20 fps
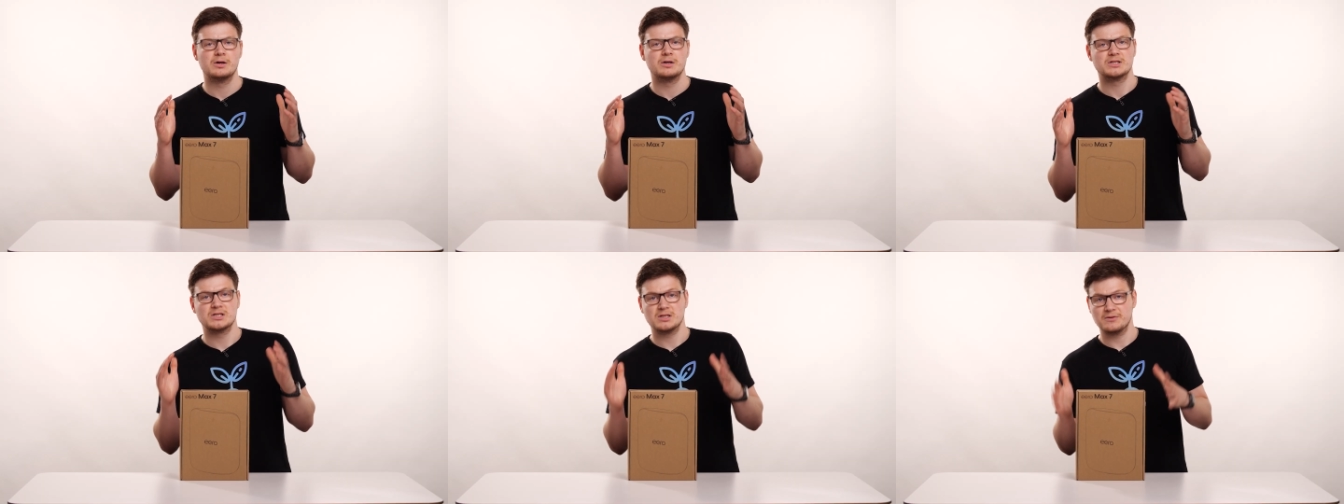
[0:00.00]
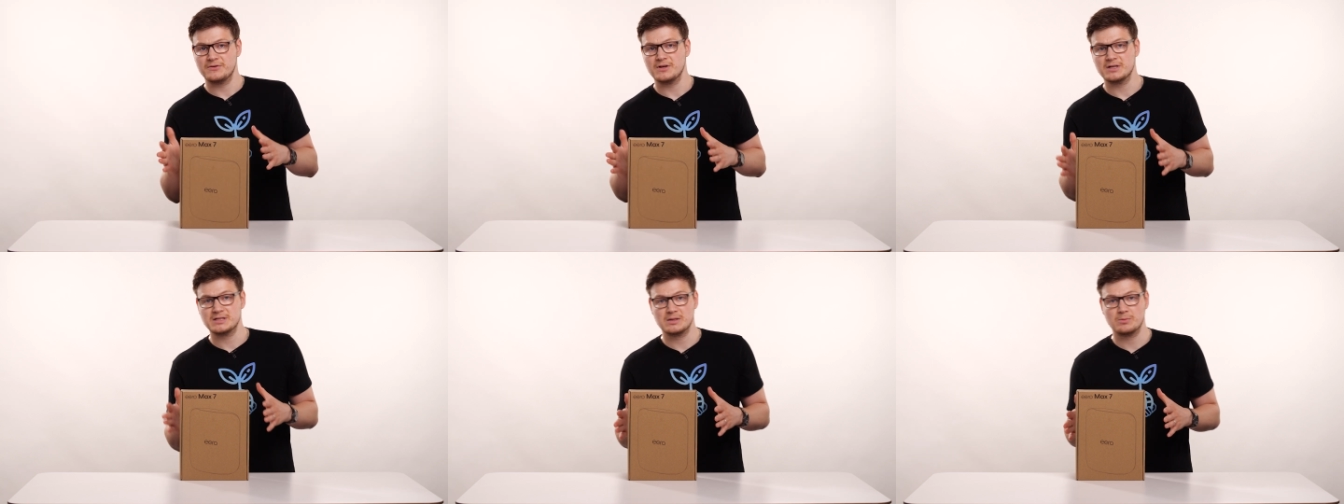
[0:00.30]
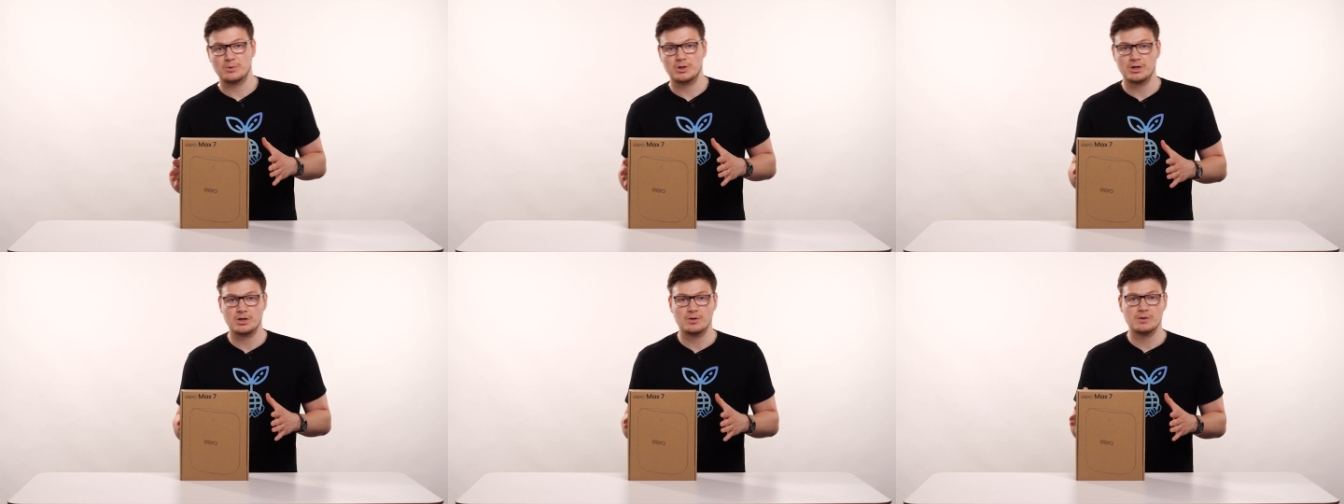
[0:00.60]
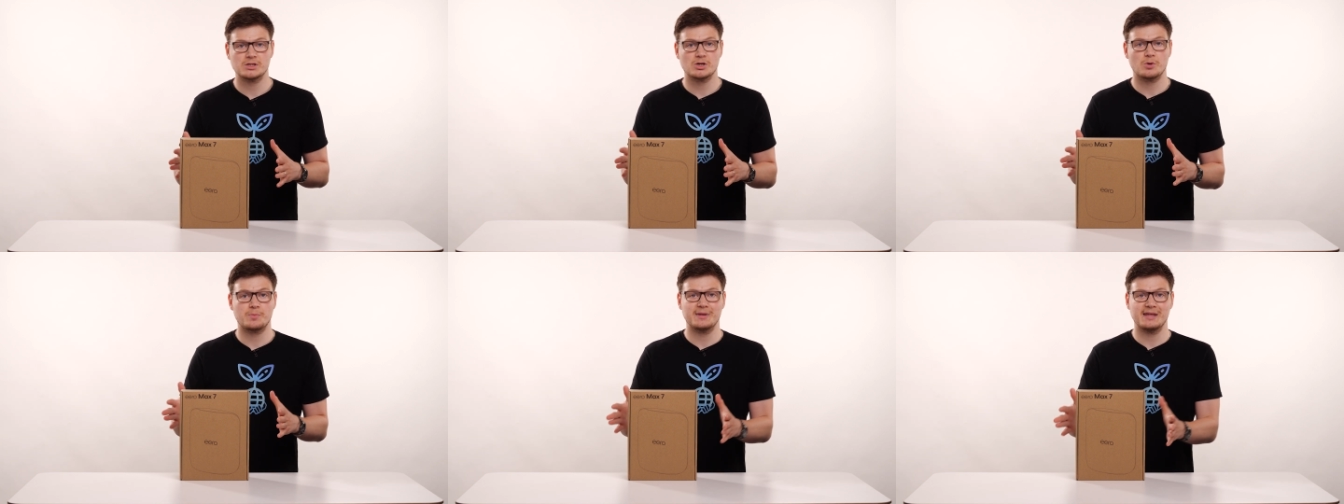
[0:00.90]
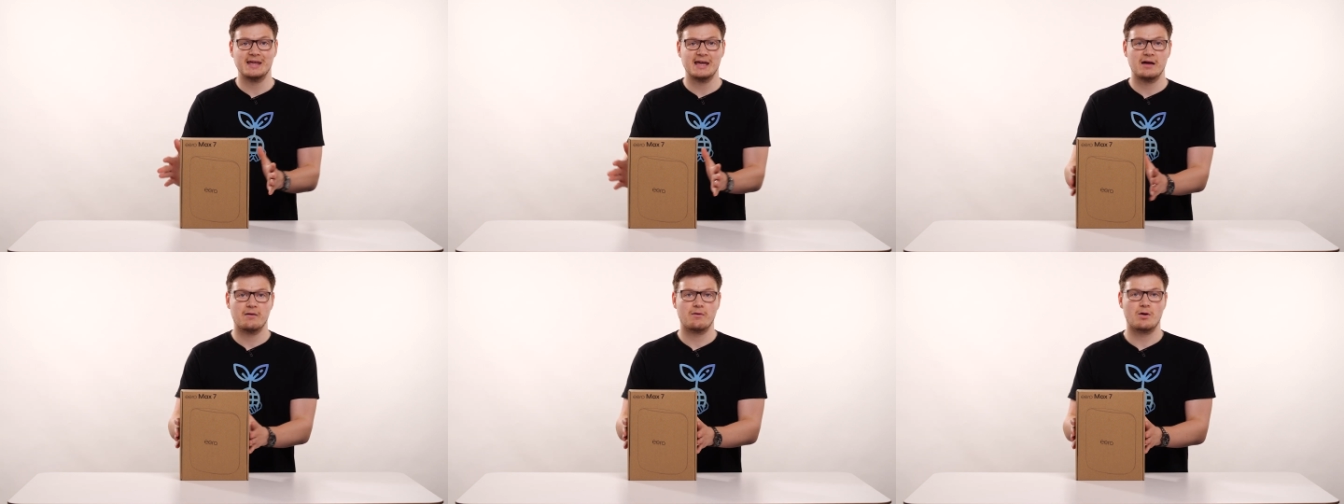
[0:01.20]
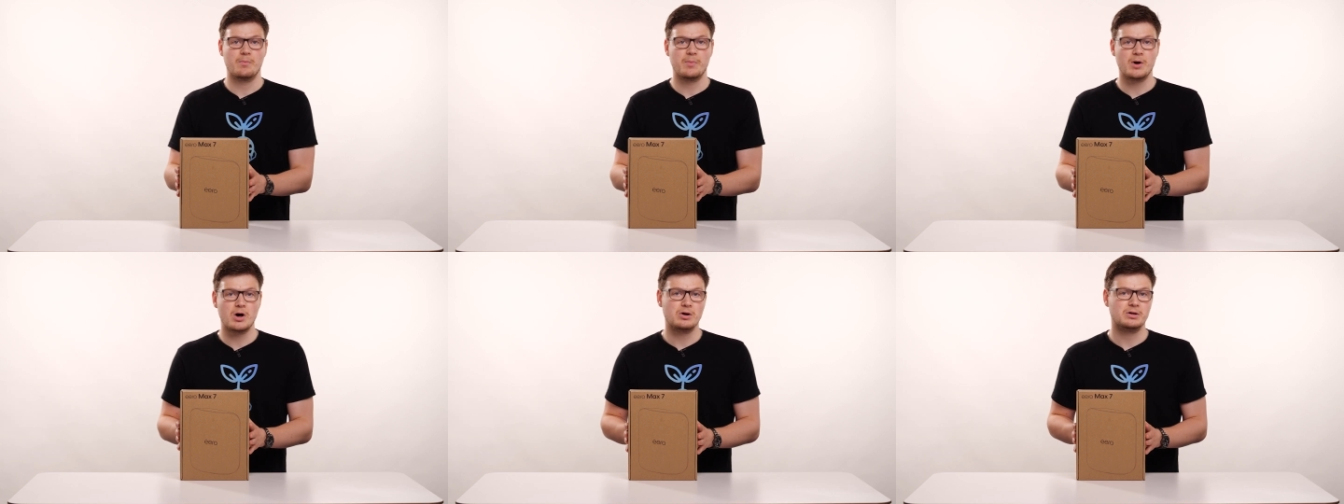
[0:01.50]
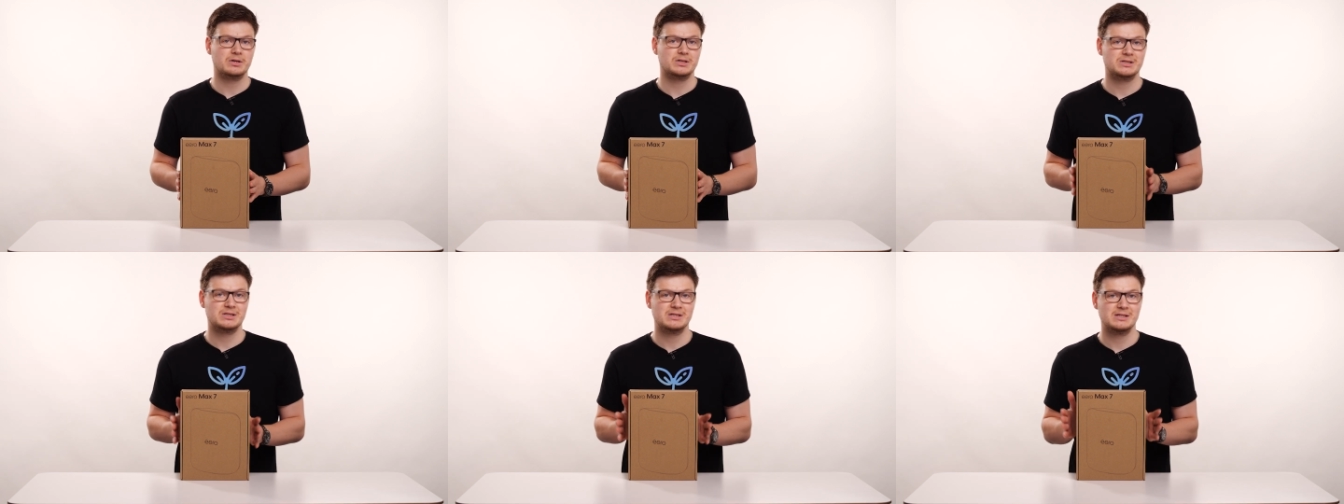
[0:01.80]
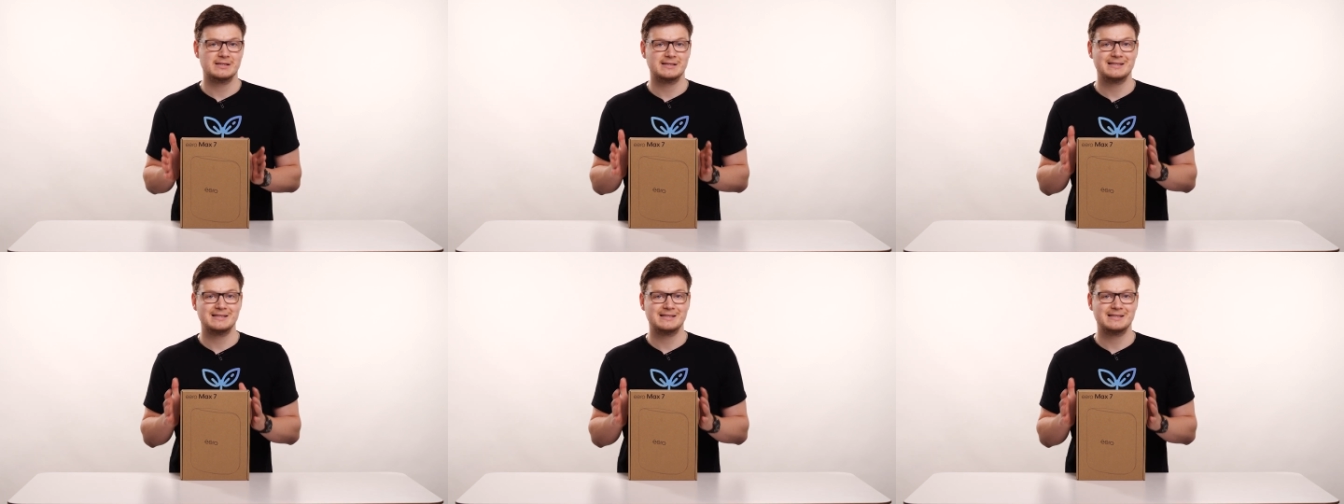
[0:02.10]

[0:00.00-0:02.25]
So the first thing we're going to do is open the Eero box,